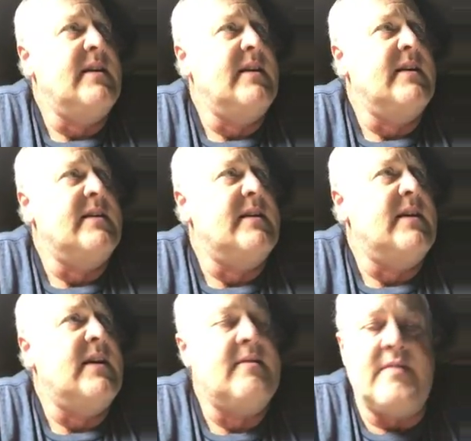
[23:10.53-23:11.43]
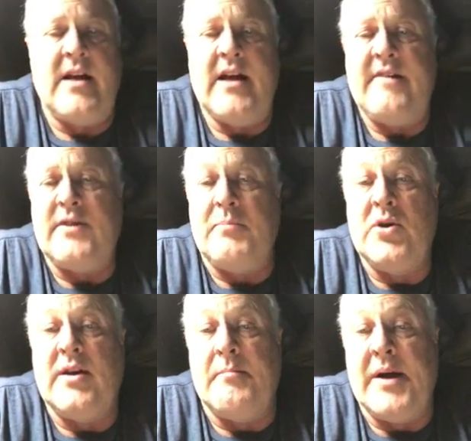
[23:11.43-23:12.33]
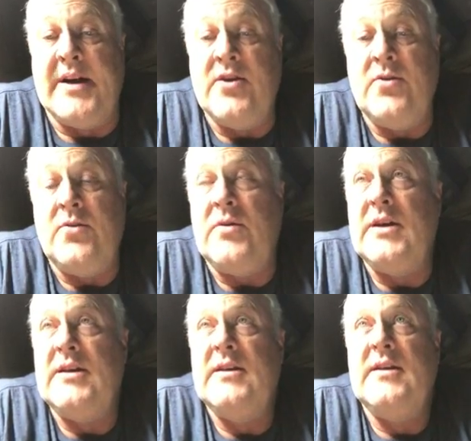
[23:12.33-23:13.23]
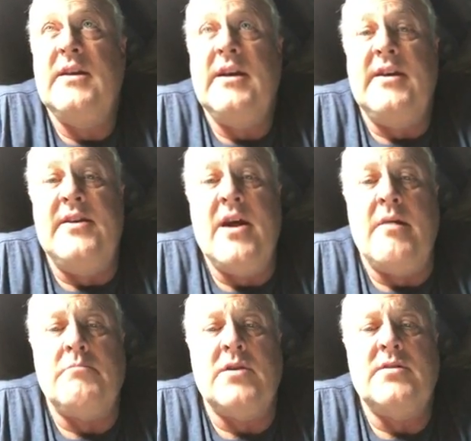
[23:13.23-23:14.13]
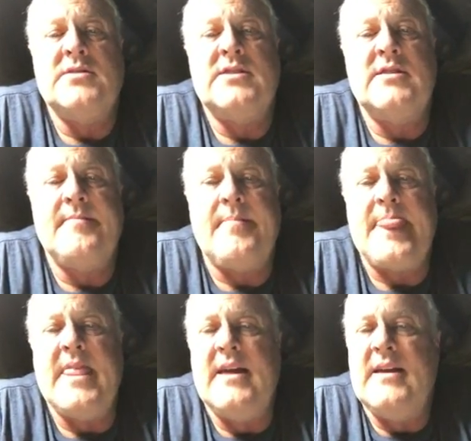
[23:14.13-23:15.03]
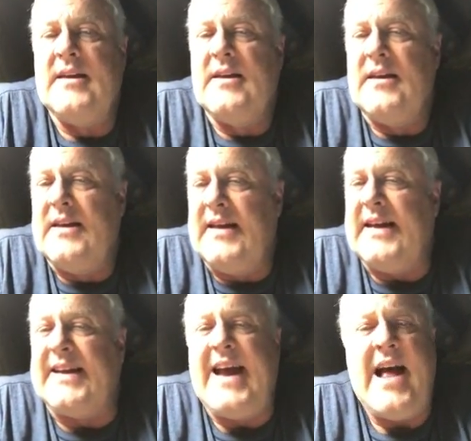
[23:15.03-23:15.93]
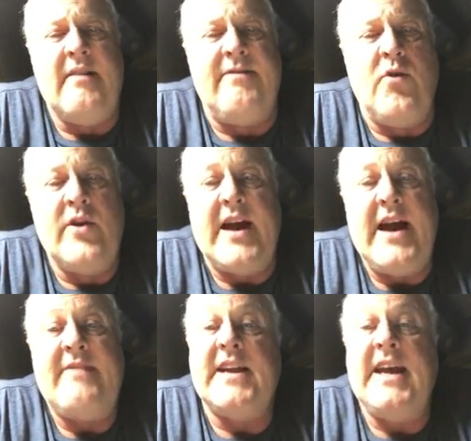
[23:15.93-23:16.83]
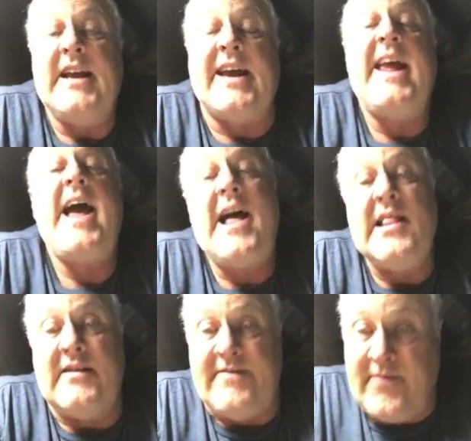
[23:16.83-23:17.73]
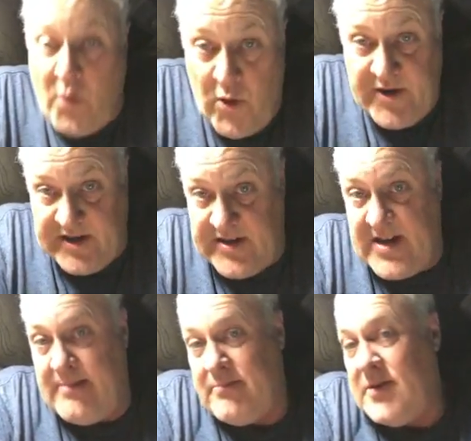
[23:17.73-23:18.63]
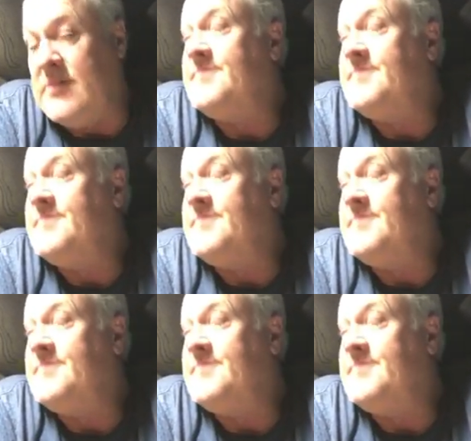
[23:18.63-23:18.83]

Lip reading: And I'll have to put up my new numbers. In California, I have to get a California number